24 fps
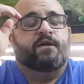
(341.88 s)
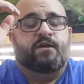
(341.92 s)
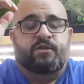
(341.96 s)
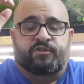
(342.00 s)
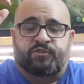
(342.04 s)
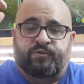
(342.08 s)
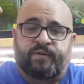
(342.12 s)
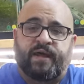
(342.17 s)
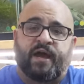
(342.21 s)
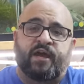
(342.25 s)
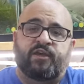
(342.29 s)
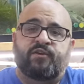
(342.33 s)

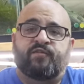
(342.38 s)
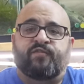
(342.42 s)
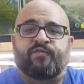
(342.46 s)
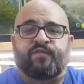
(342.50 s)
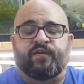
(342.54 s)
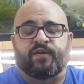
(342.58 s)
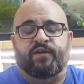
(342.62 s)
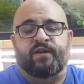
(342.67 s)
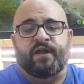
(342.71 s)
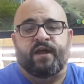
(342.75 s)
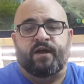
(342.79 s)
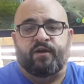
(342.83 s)
so now you
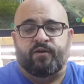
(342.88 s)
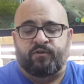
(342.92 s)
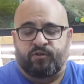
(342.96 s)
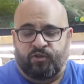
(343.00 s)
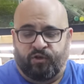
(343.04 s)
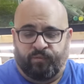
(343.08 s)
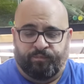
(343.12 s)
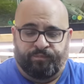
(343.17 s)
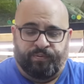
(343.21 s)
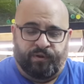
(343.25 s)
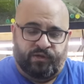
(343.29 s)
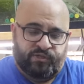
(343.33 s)
figured out
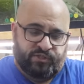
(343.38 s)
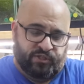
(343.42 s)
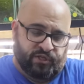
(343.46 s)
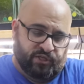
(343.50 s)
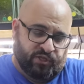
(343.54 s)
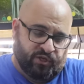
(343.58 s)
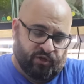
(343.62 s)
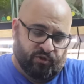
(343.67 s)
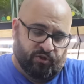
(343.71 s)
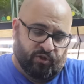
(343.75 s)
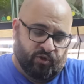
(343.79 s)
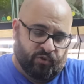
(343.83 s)
your budget,
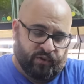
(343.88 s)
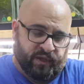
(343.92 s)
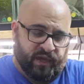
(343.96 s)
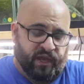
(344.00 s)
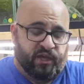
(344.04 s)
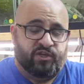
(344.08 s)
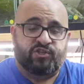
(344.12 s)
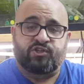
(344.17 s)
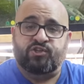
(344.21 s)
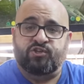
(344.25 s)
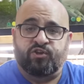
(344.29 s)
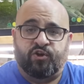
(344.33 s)
your
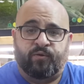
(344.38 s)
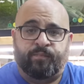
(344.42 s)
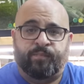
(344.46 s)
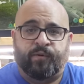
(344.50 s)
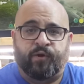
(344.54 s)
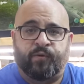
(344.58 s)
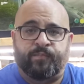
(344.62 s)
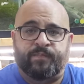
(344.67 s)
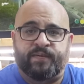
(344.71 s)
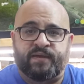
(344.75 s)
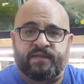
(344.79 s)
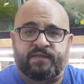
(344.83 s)
location, your
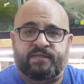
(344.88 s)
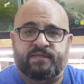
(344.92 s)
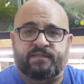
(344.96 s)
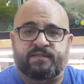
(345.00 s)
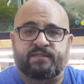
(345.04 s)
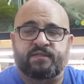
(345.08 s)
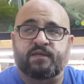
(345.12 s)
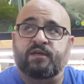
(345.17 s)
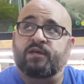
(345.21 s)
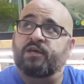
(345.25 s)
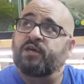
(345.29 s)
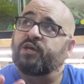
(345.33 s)

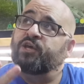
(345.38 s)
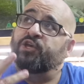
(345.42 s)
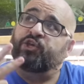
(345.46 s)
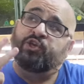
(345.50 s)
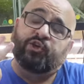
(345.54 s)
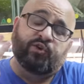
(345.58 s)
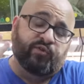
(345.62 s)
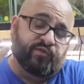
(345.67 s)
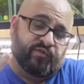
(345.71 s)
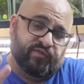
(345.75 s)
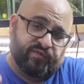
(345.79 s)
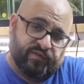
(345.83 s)
purpose.
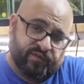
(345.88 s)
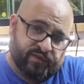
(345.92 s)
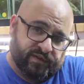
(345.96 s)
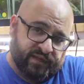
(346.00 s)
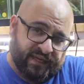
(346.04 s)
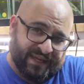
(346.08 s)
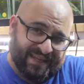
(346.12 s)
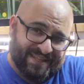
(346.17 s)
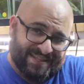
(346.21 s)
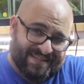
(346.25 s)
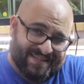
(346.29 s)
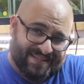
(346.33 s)
You've
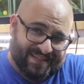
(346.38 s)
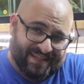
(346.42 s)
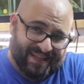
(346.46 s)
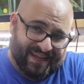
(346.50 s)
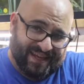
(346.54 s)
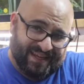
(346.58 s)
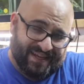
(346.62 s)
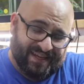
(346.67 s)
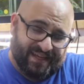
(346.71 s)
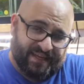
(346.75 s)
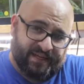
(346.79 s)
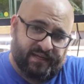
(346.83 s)

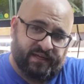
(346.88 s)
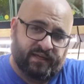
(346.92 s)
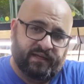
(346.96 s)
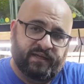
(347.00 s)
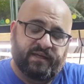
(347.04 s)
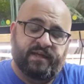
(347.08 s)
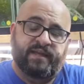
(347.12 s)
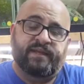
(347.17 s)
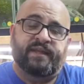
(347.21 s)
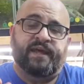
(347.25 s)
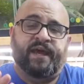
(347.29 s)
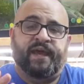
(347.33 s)
insulated.
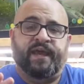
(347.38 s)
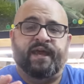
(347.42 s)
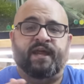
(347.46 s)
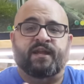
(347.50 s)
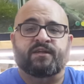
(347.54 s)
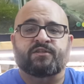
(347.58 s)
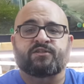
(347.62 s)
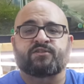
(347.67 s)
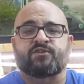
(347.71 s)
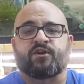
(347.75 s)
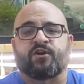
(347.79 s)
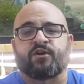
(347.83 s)
Now you
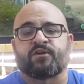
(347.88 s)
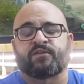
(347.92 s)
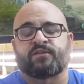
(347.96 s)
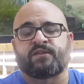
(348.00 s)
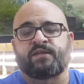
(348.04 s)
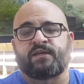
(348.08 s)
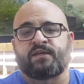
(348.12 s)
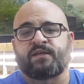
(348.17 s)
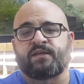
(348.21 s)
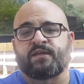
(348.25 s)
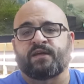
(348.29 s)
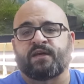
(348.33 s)
gotta start
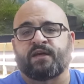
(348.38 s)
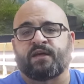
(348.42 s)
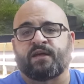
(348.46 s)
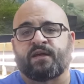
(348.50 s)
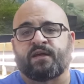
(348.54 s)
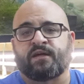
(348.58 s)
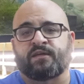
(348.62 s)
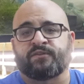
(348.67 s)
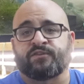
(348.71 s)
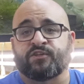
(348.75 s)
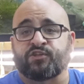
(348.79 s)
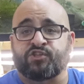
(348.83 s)

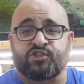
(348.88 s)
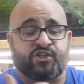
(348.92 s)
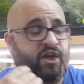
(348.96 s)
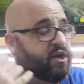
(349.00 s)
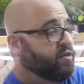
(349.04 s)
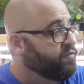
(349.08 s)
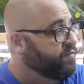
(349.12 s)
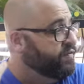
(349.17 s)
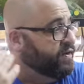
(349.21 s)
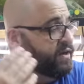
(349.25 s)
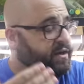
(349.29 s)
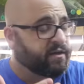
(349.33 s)
the
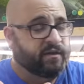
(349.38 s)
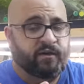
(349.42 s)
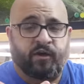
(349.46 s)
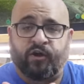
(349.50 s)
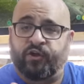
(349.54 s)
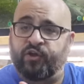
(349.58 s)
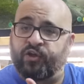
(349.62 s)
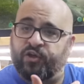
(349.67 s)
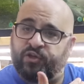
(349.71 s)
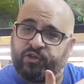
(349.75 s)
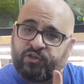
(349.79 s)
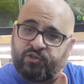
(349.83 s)
shelving. Are
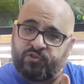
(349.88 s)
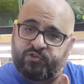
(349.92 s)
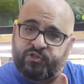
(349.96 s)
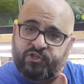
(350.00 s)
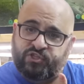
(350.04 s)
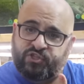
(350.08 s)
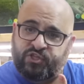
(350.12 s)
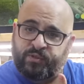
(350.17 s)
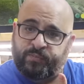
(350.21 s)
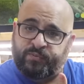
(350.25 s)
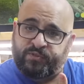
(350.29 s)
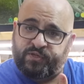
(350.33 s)
you gonna use a
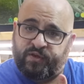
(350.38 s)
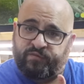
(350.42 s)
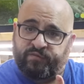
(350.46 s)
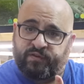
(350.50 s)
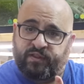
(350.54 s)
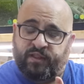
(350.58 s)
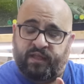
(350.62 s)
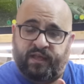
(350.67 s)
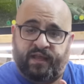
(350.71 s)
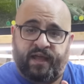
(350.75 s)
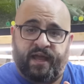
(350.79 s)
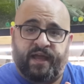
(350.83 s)
cheap shelving
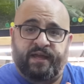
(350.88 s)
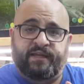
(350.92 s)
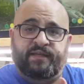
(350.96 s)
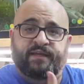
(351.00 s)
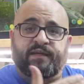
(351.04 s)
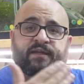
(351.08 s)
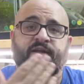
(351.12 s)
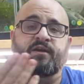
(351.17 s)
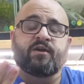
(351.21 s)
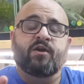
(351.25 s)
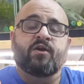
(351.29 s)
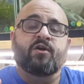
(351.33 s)
like I
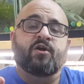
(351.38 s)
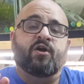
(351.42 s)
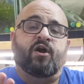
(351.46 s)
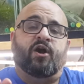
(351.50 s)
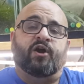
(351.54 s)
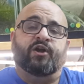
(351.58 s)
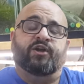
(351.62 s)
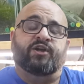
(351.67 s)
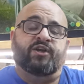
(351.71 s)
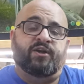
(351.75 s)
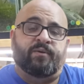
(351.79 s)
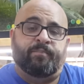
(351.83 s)
did?
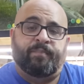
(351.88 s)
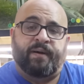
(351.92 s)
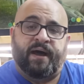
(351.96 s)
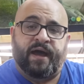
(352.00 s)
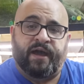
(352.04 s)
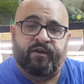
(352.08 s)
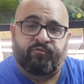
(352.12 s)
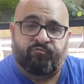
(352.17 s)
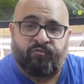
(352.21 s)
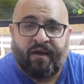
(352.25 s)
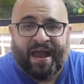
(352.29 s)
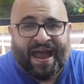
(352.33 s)
Are you gonna
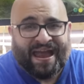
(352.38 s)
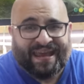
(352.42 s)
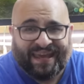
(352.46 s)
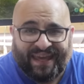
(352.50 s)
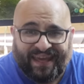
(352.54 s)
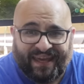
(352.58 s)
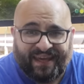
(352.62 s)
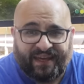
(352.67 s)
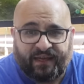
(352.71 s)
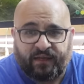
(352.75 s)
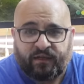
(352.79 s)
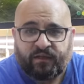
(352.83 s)
buy
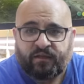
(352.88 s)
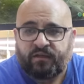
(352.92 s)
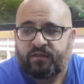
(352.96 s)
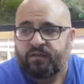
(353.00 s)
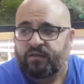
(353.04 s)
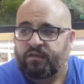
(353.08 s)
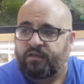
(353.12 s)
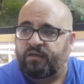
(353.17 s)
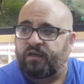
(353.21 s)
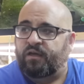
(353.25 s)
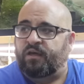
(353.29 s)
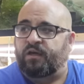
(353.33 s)
racking? You
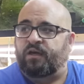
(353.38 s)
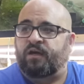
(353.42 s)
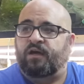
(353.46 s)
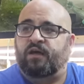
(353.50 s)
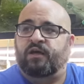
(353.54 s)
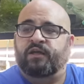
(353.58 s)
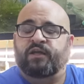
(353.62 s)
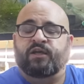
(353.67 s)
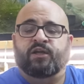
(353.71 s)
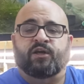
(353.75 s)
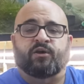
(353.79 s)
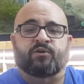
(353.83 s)

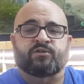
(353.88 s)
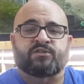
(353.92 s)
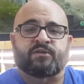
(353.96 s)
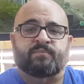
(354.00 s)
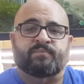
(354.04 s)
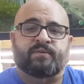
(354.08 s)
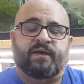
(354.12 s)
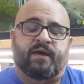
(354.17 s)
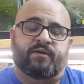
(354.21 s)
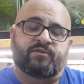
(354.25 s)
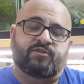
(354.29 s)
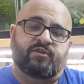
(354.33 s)
know,
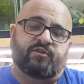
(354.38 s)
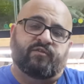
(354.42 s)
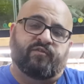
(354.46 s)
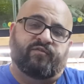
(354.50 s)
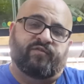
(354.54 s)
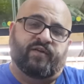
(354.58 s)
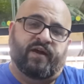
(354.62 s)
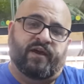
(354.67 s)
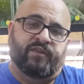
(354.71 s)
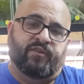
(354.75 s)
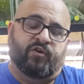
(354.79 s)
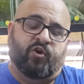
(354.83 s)
sometimes you can
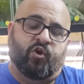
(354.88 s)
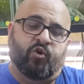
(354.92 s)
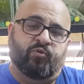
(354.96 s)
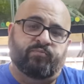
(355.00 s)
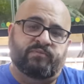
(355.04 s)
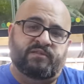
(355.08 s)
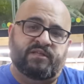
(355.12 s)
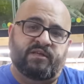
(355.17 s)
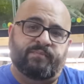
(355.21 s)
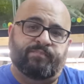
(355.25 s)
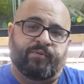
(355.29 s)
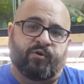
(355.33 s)
find the Home
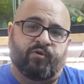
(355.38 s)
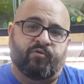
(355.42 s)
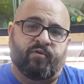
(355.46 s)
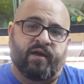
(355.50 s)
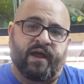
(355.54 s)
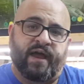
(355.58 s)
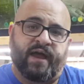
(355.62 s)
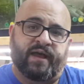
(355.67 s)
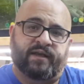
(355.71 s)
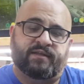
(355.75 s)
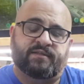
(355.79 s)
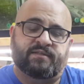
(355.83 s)
Depot
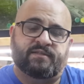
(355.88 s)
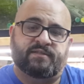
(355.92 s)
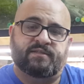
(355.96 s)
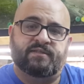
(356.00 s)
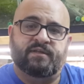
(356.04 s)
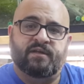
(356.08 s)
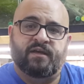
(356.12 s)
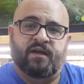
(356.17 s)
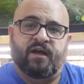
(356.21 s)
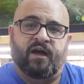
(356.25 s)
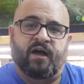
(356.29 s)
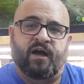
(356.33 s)
racks
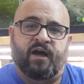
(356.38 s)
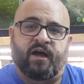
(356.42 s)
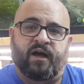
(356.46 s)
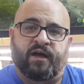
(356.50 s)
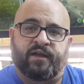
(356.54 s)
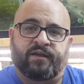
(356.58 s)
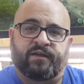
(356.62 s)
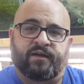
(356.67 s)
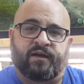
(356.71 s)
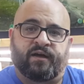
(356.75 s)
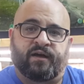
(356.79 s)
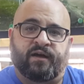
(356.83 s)

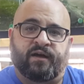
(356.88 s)
on